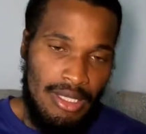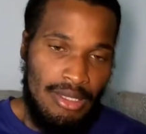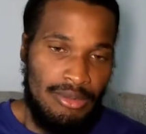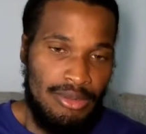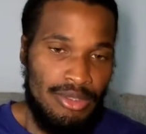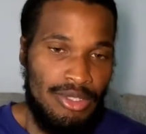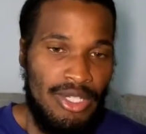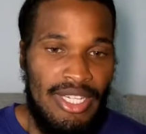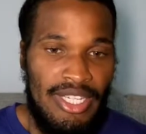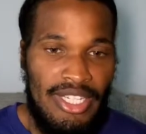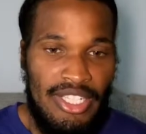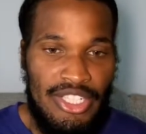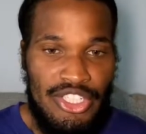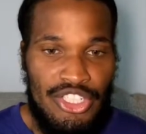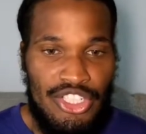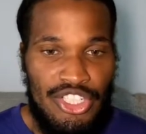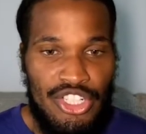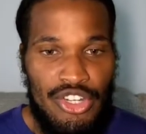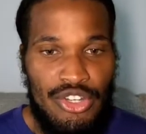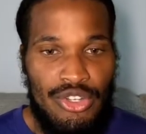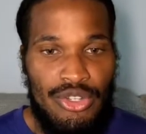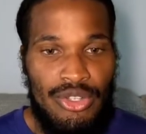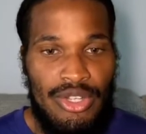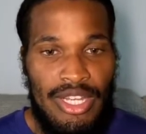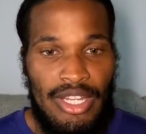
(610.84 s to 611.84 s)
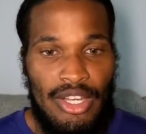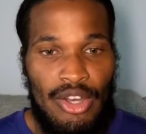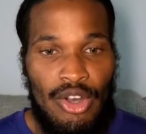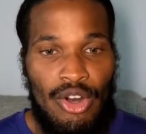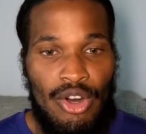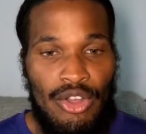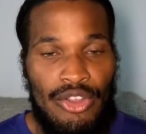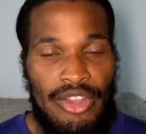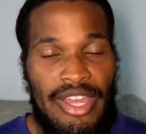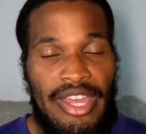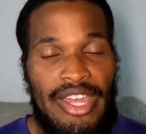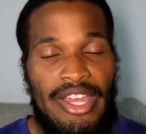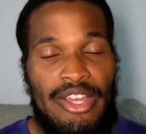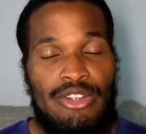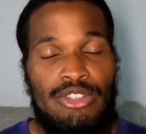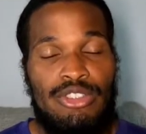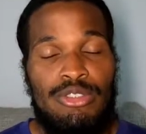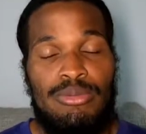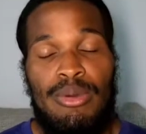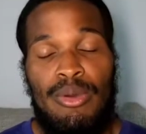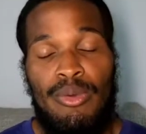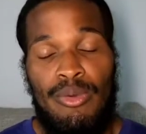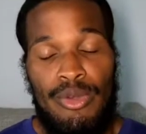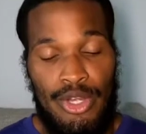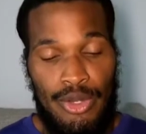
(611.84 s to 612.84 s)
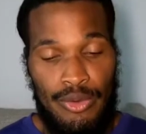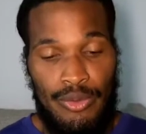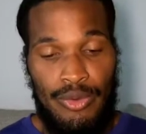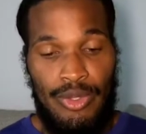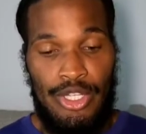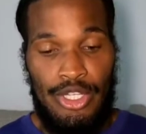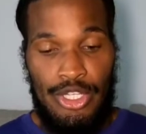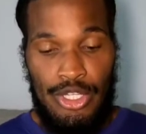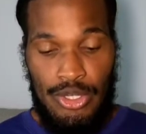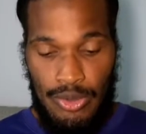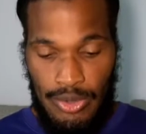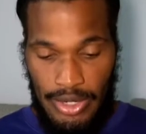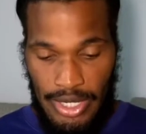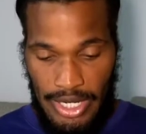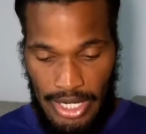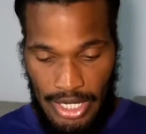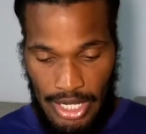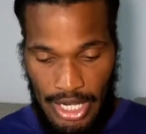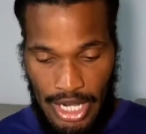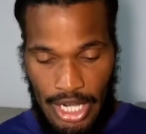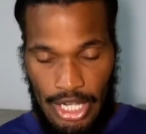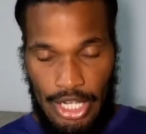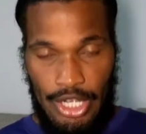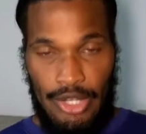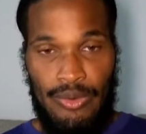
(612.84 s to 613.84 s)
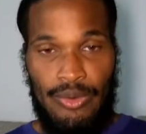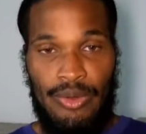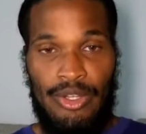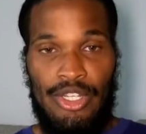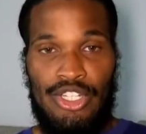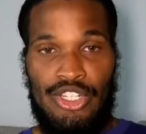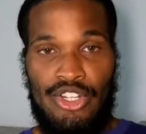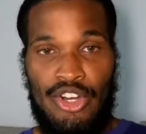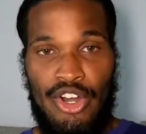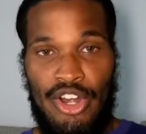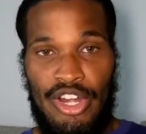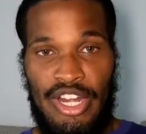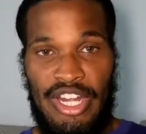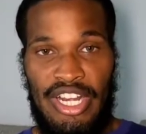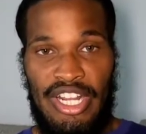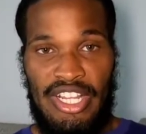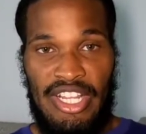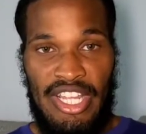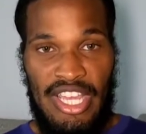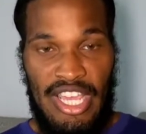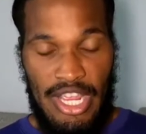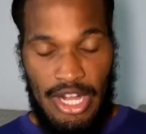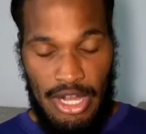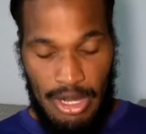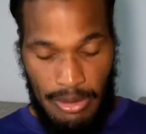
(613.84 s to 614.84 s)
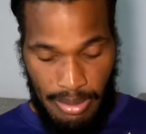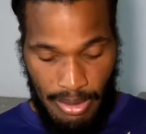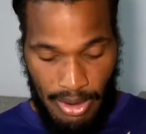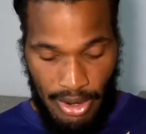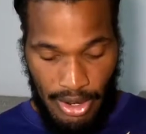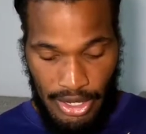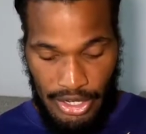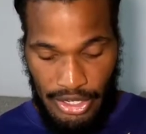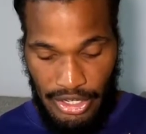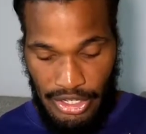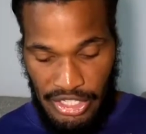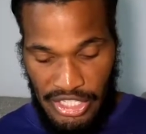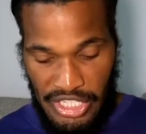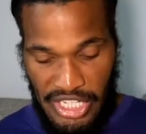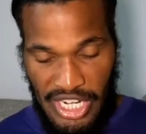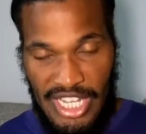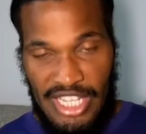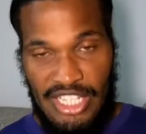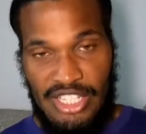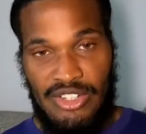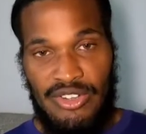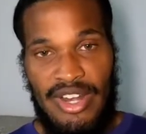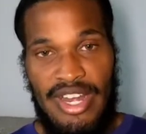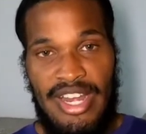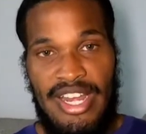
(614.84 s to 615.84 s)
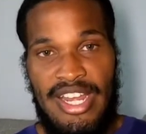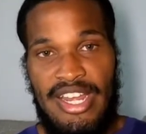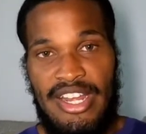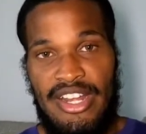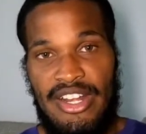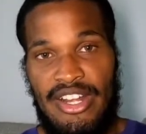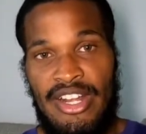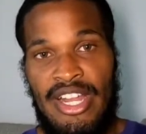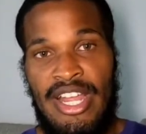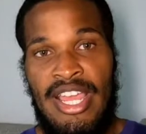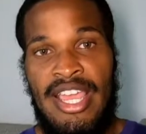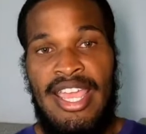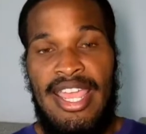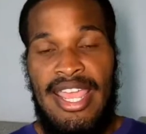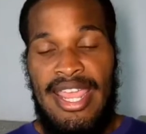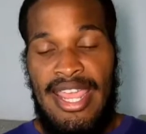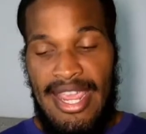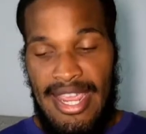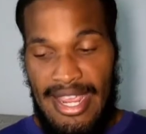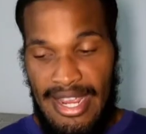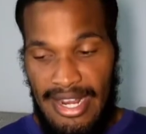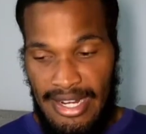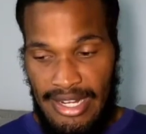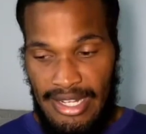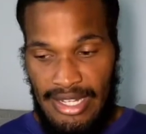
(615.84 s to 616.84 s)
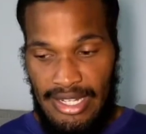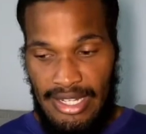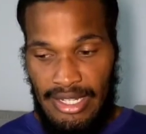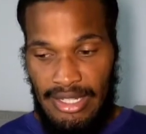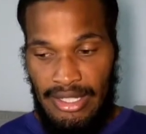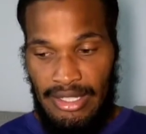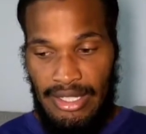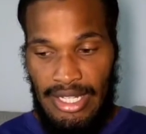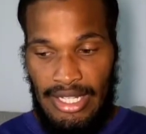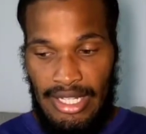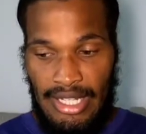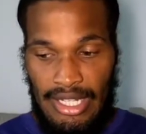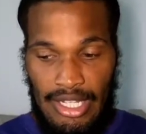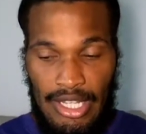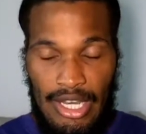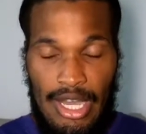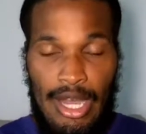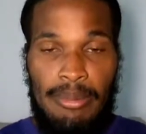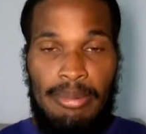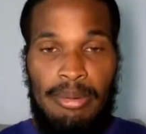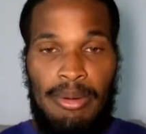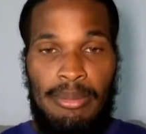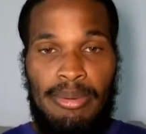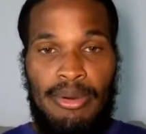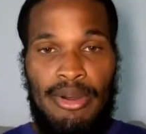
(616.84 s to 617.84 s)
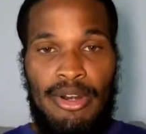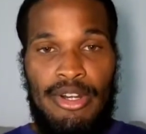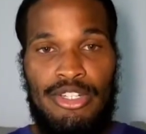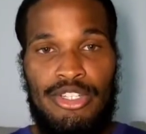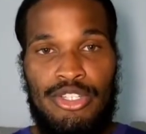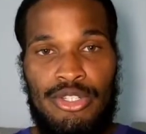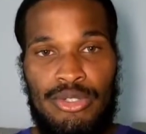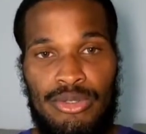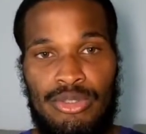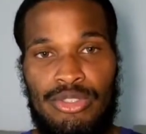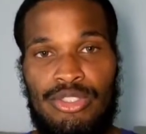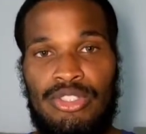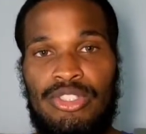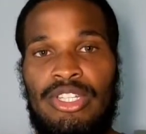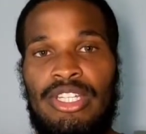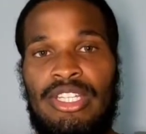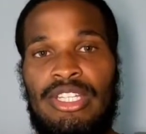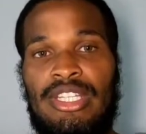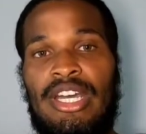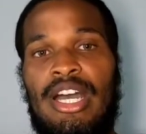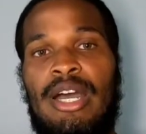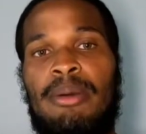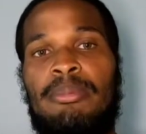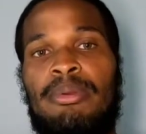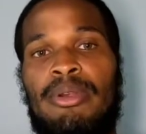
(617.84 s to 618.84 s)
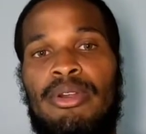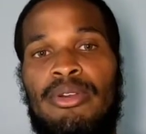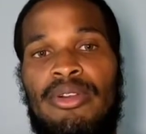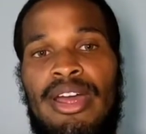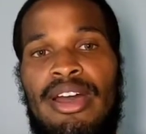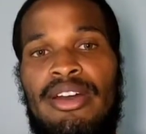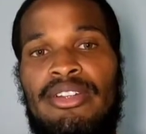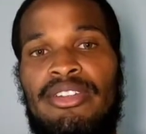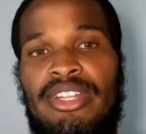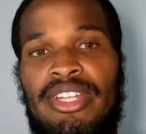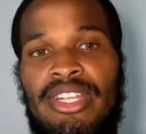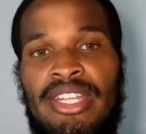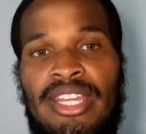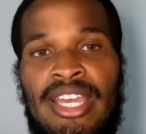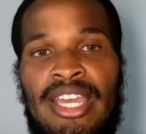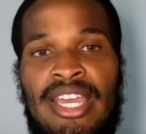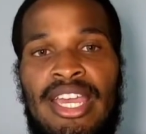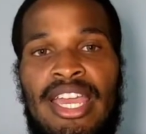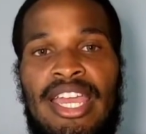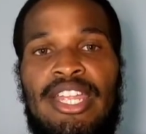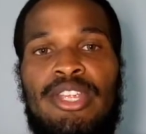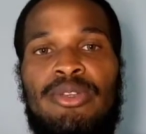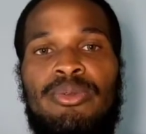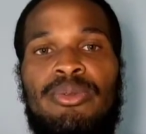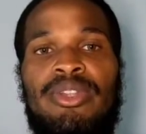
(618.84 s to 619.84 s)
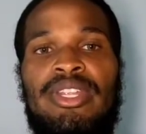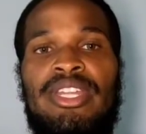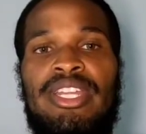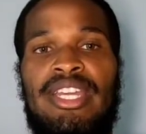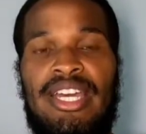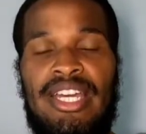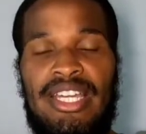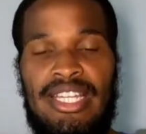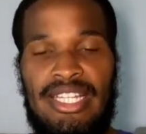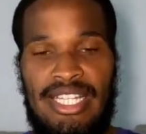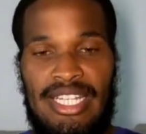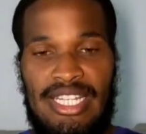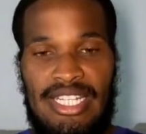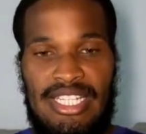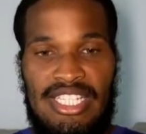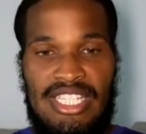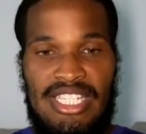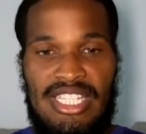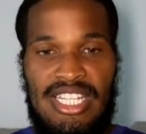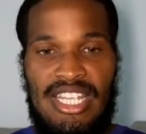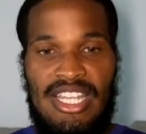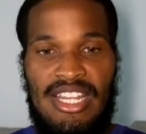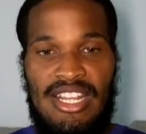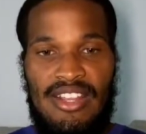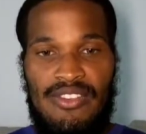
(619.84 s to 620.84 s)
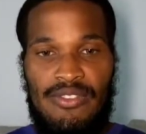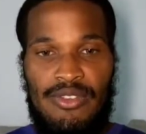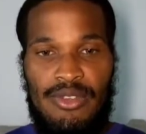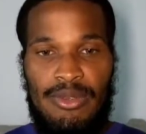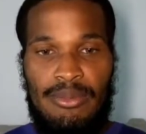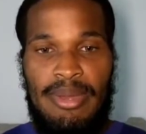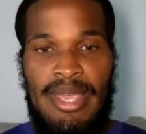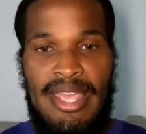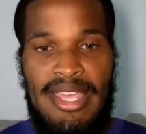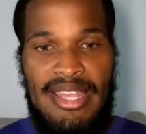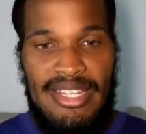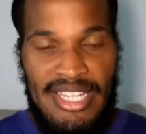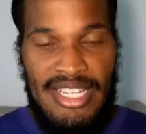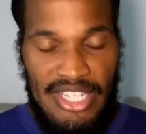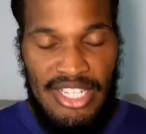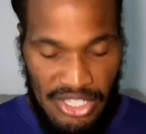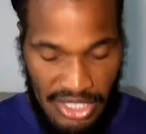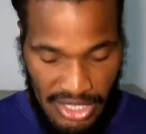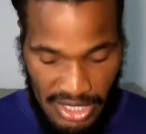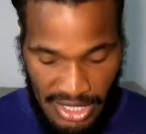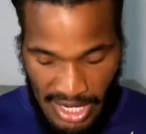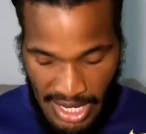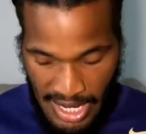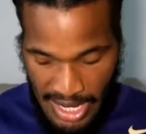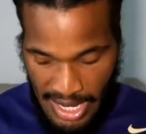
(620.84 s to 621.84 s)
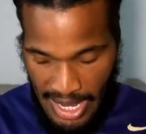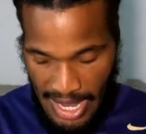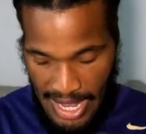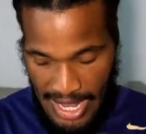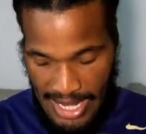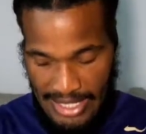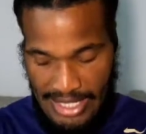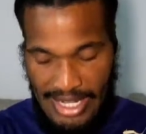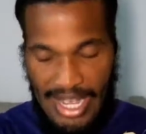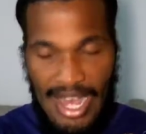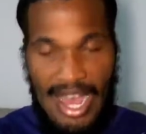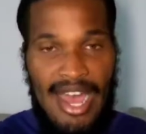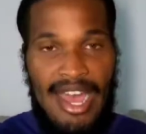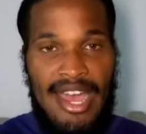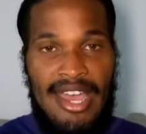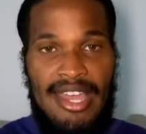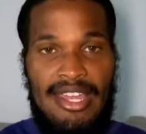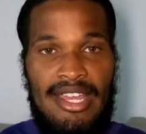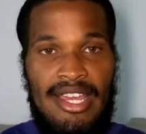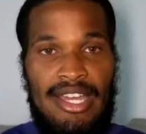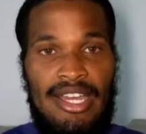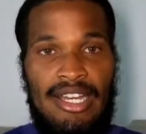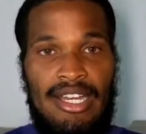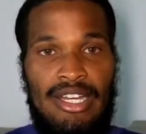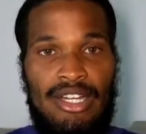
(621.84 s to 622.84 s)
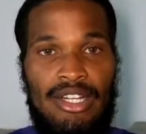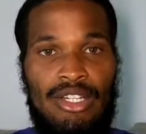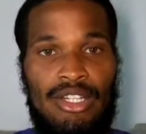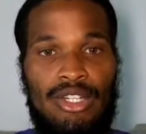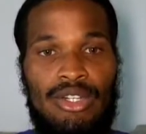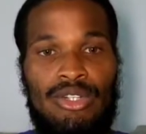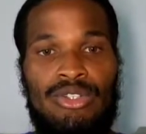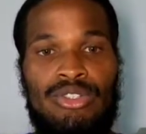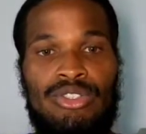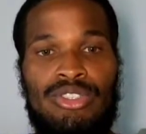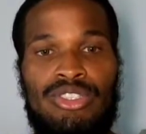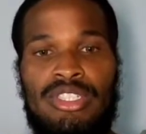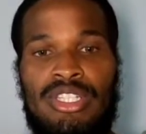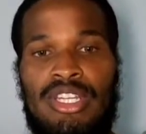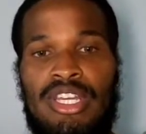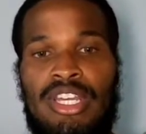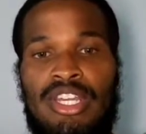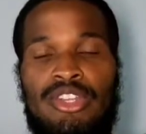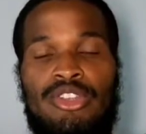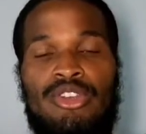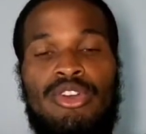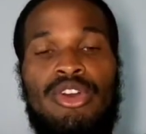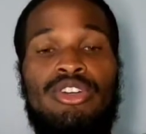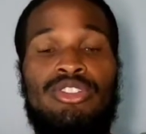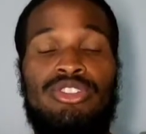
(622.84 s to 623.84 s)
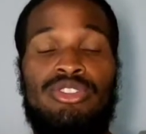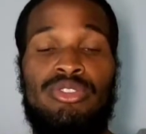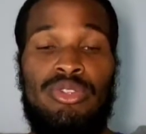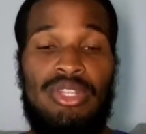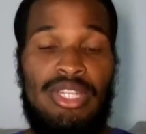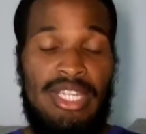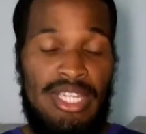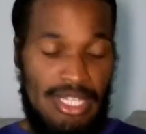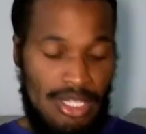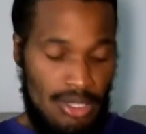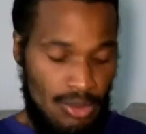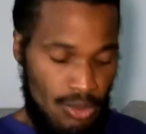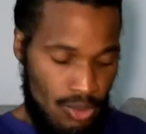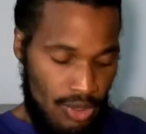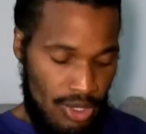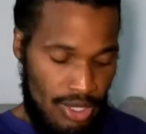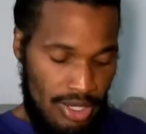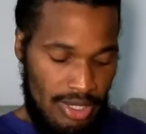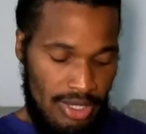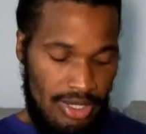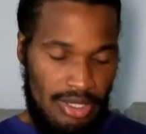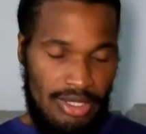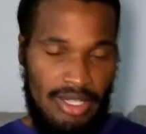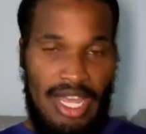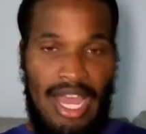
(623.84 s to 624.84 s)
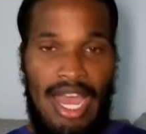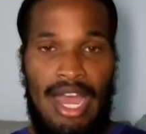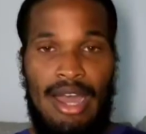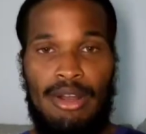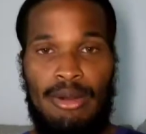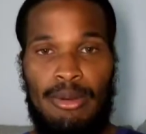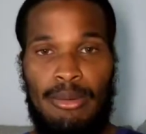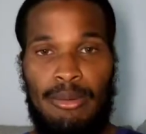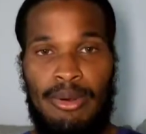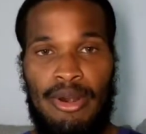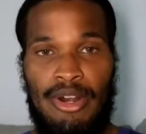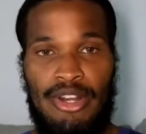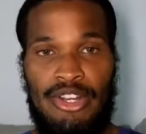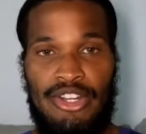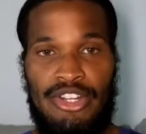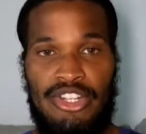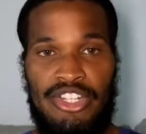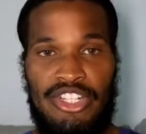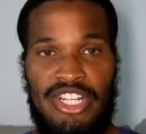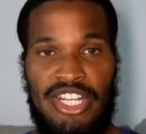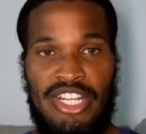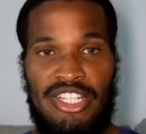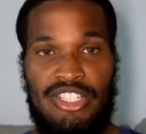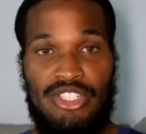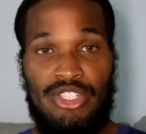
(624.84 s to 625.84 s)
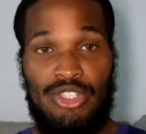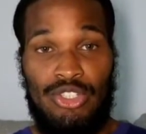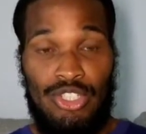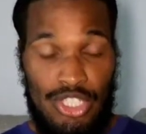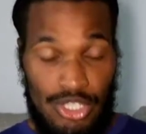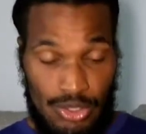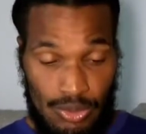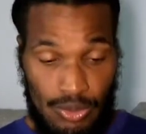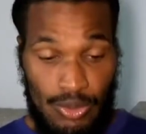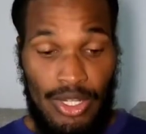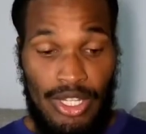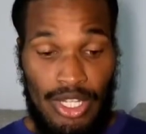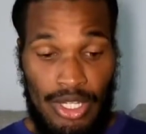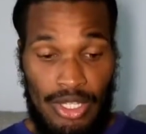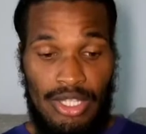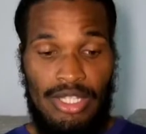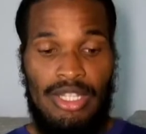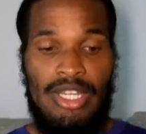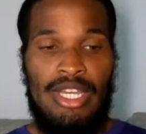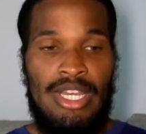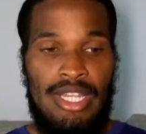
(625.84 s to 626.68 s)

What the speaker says: So I couldn't show you like all the angles, but when you're really doing it, you're really targeting the inner part of your chest right here, and like the upper part too, so you get the upper rounding, and you really can see it if you pay attention. As I close, you also get to work the outer part of your chest, so it's really